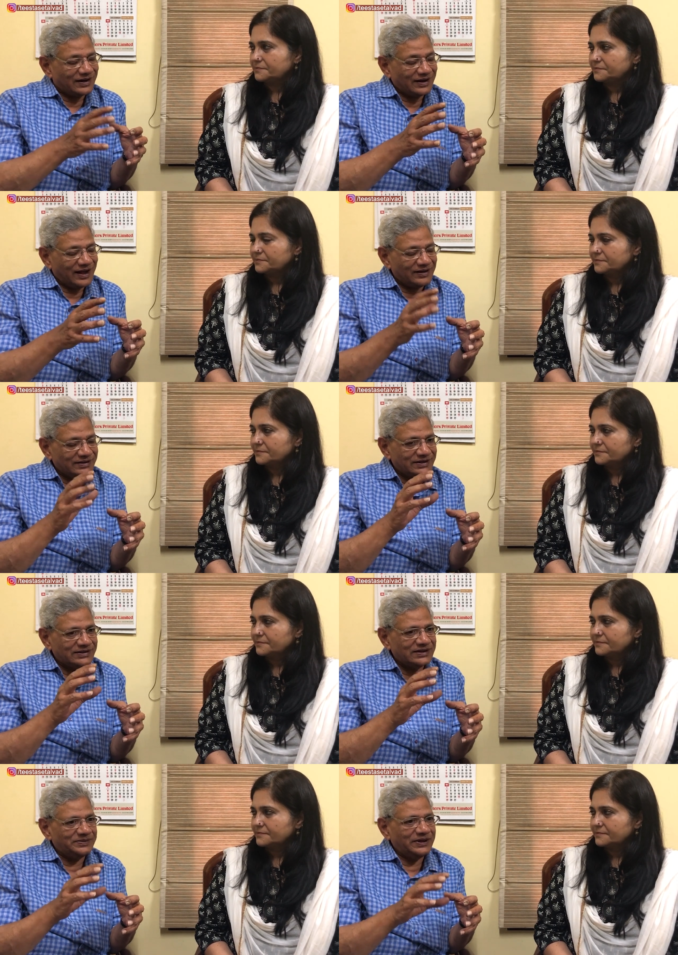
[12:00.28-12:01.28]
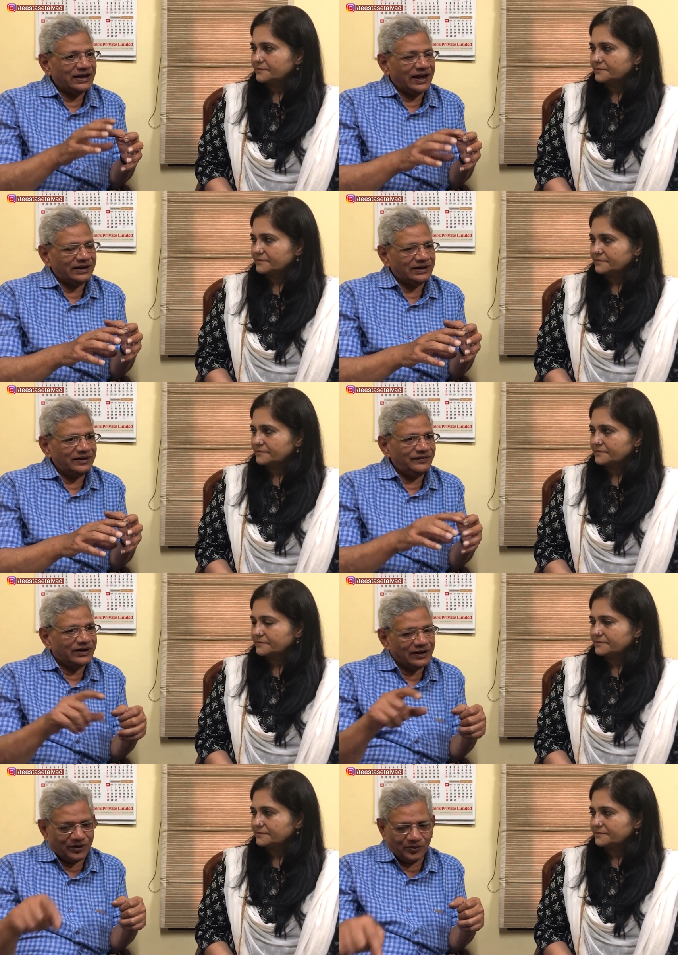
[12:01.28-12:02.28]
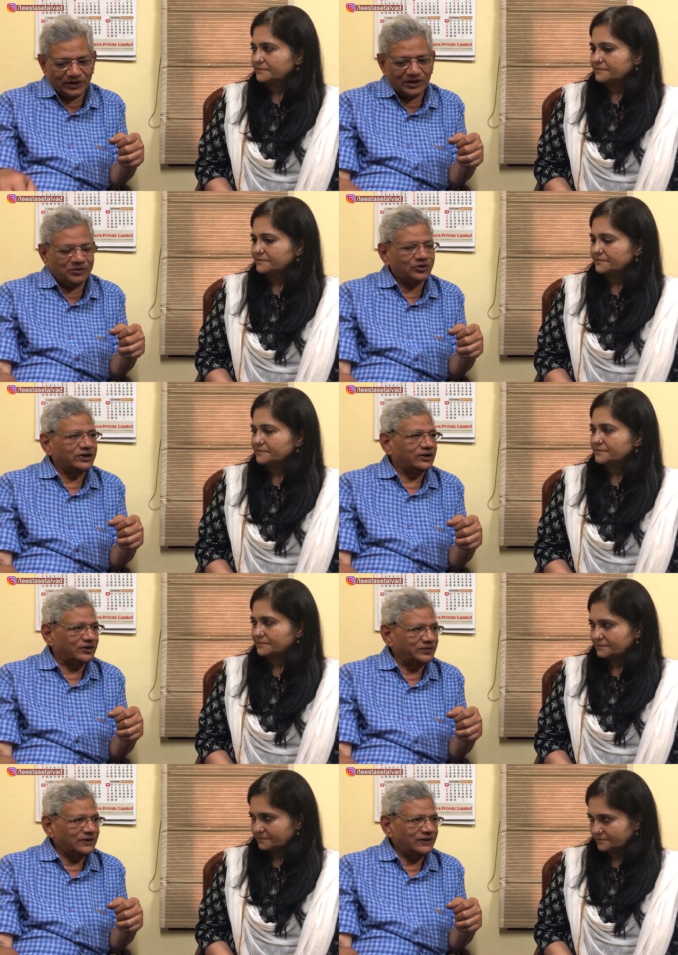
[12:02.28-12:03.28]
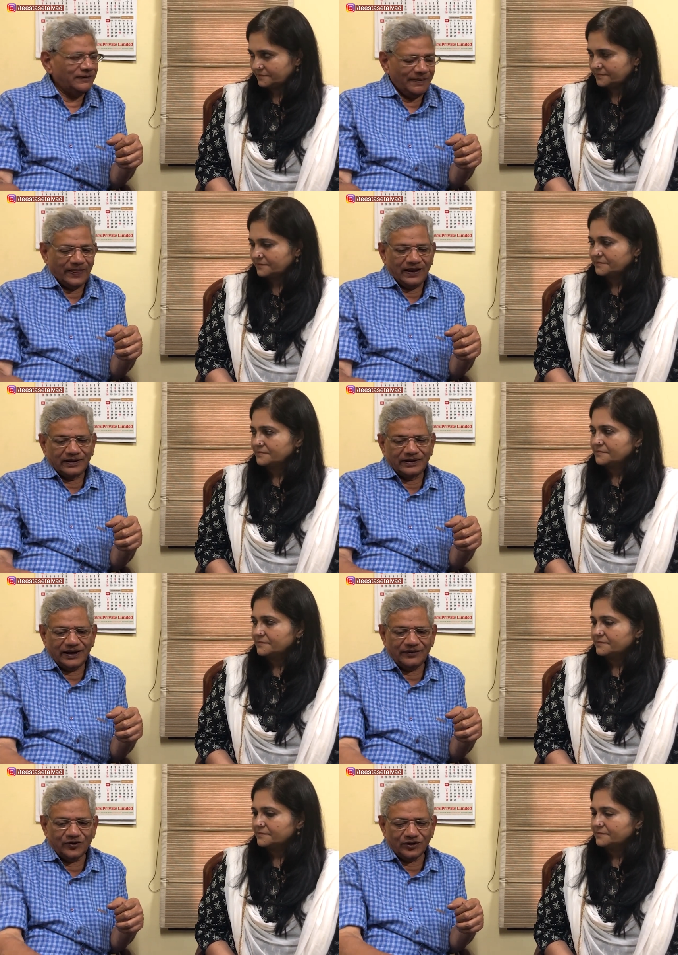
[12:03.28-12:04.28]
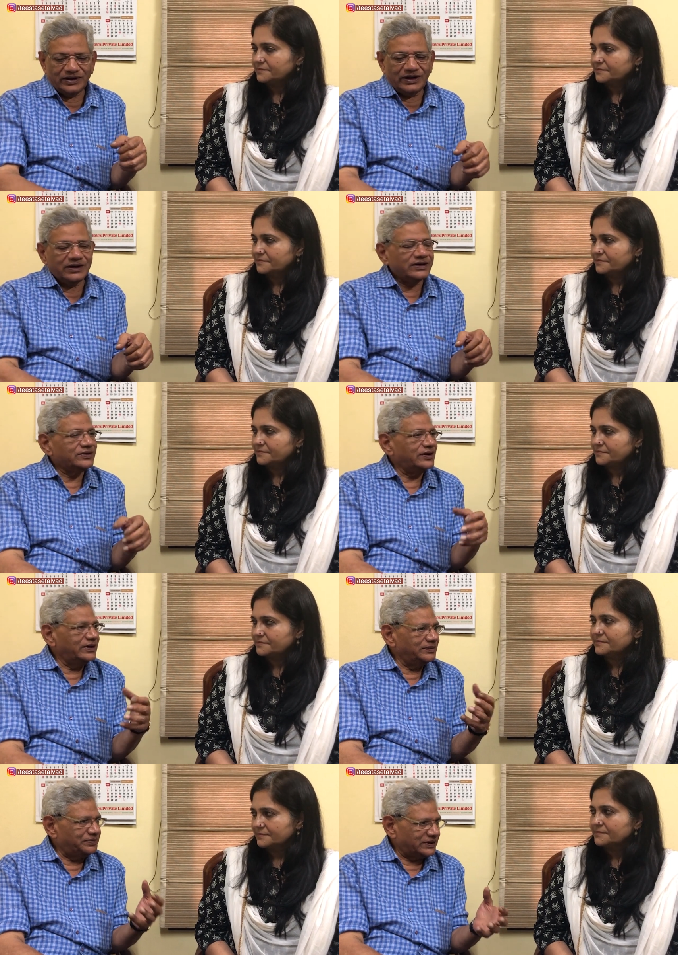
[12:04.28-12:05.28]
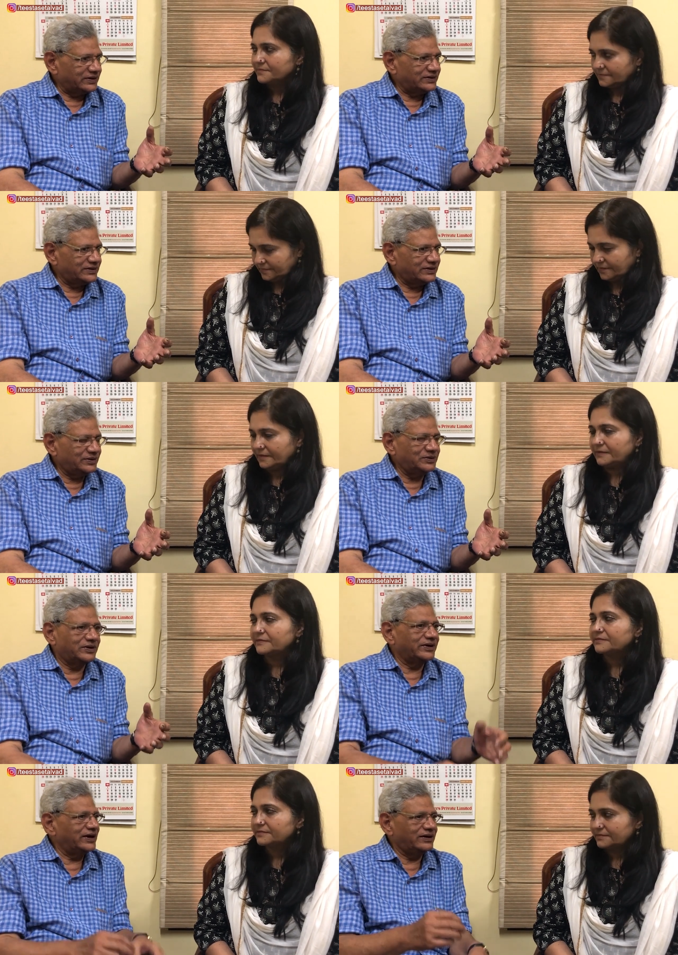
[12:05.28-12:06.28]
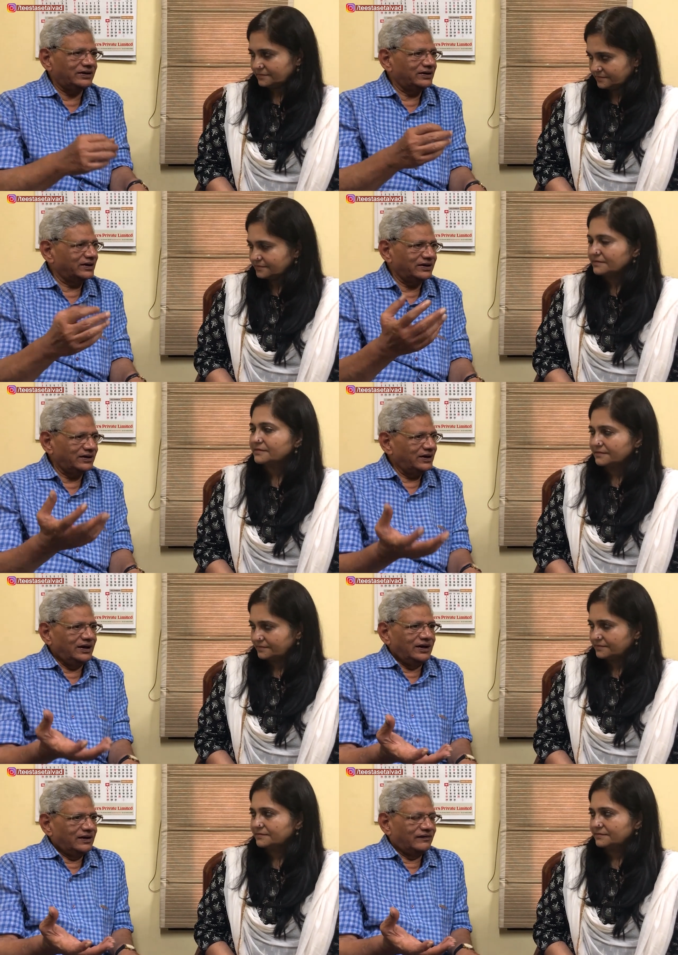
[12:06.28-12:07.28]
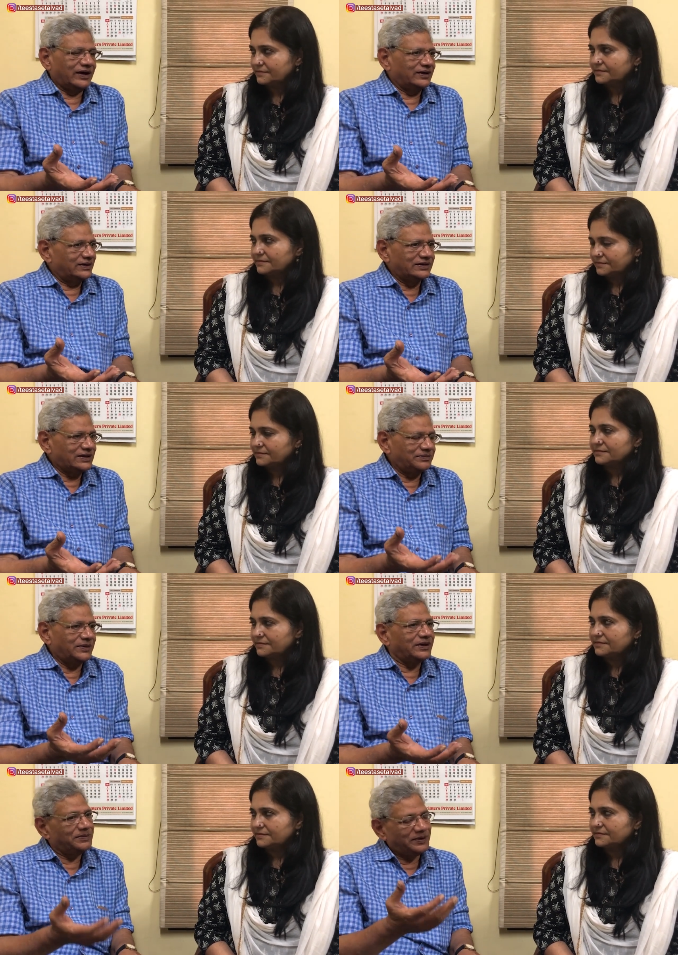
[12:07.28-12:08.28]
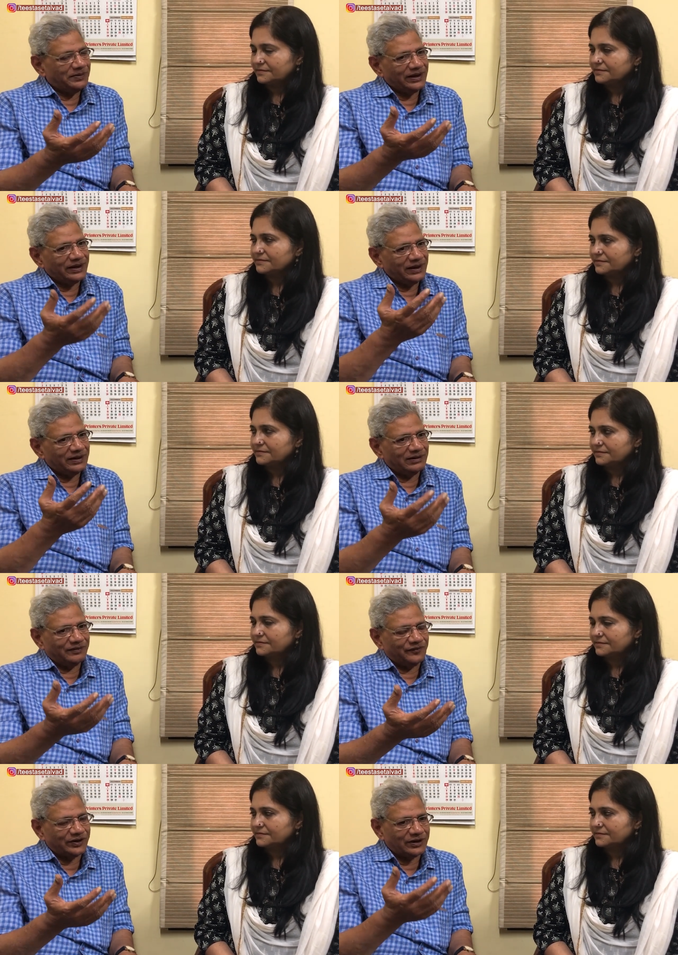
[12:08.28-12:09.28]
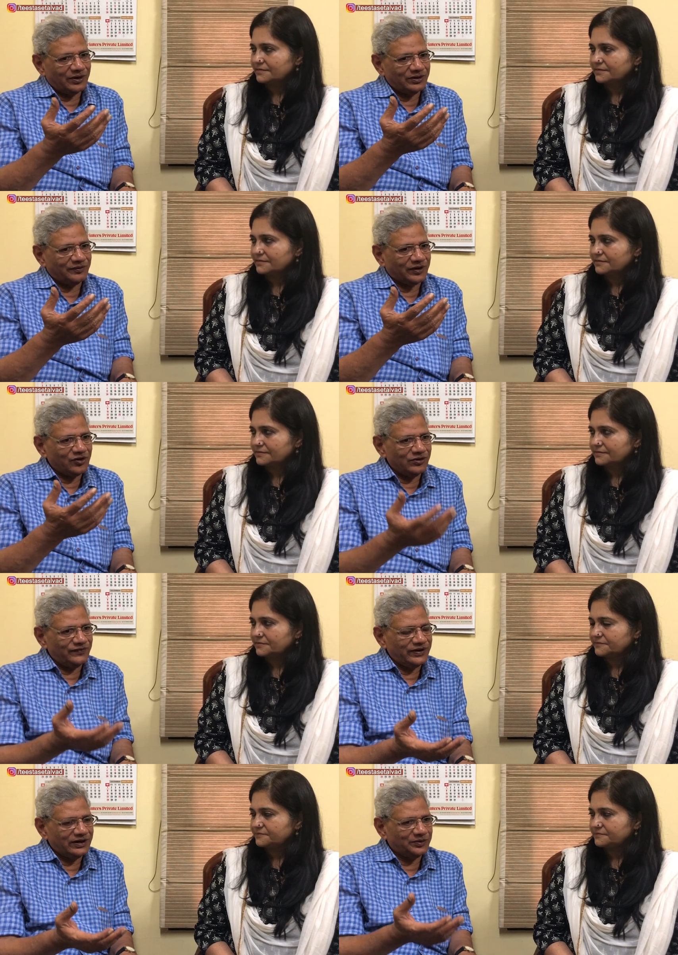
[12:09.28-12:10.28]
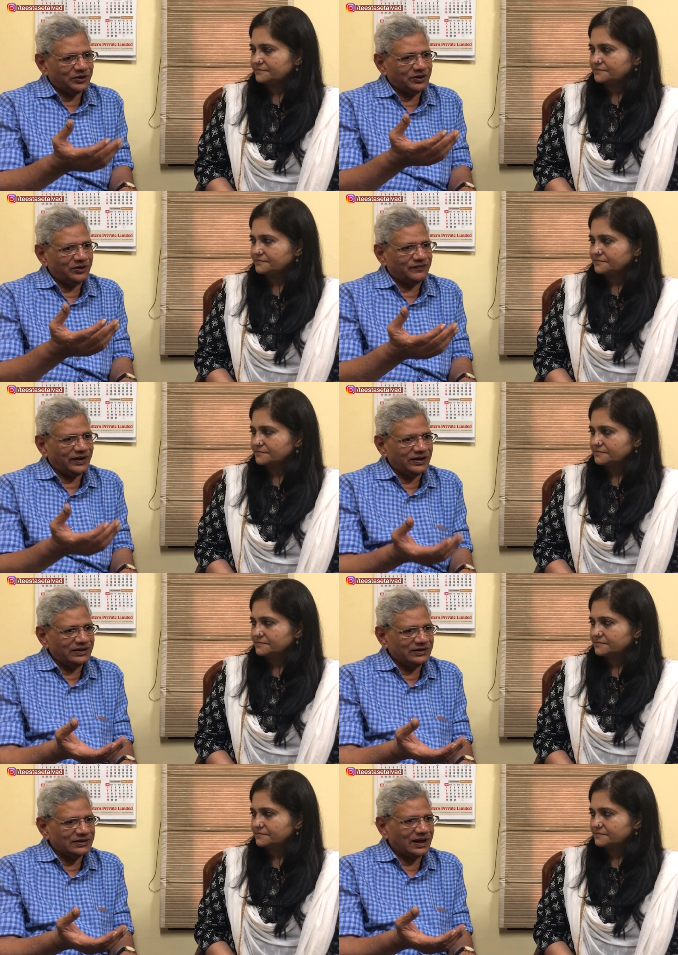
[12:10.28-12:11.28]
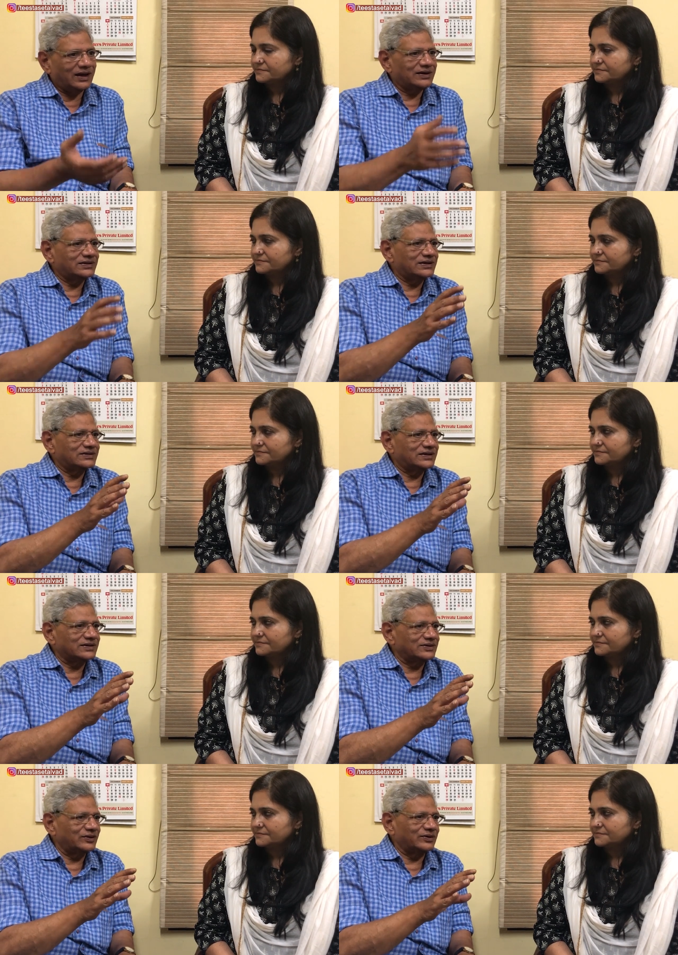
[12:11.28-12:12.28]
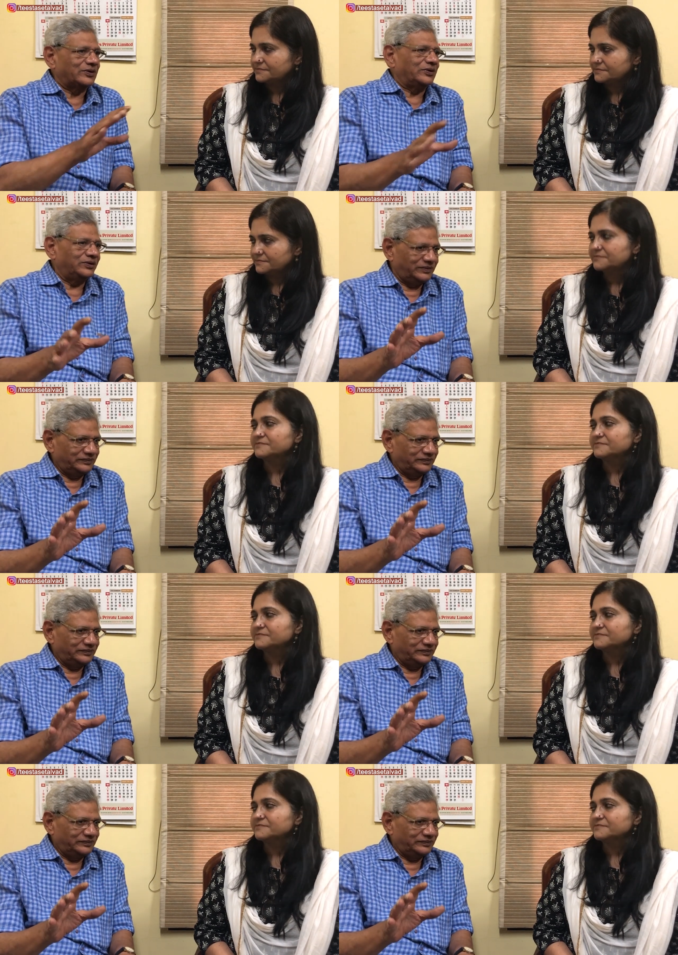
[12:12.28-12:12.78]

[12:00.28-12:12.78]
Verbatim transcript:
Speaker 1: that RSS has been active and now with the Modi government, they have got the additional impetus to create their violence. And remember again, without conflict, without violence, RSS does not grow.